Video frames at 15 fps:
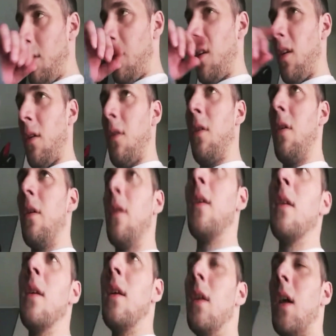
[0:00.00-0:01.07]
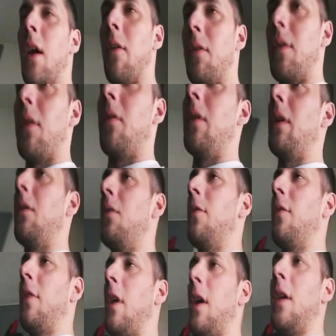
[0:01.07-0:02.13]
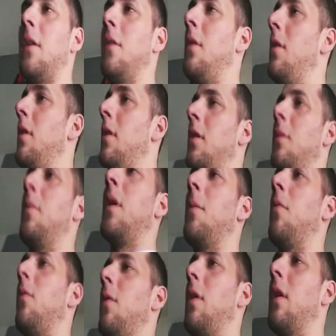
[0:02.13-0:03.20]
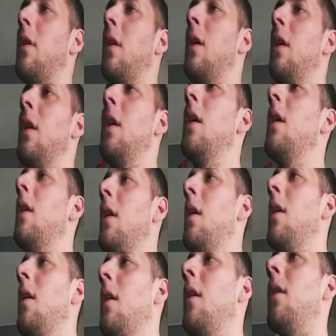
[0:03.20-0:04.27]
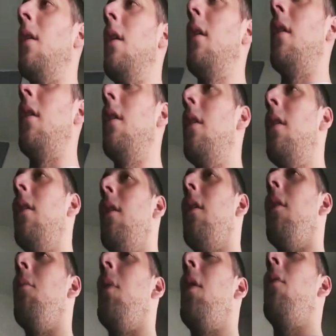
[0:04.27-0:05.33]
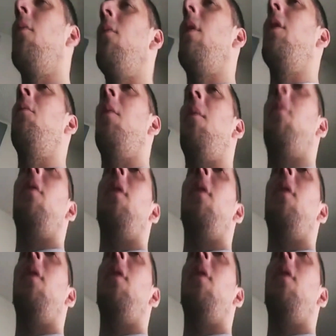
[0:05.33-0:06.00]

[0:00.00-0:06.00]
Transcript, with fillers: you know, everything legal, signed, paperwork. Yeah, like remember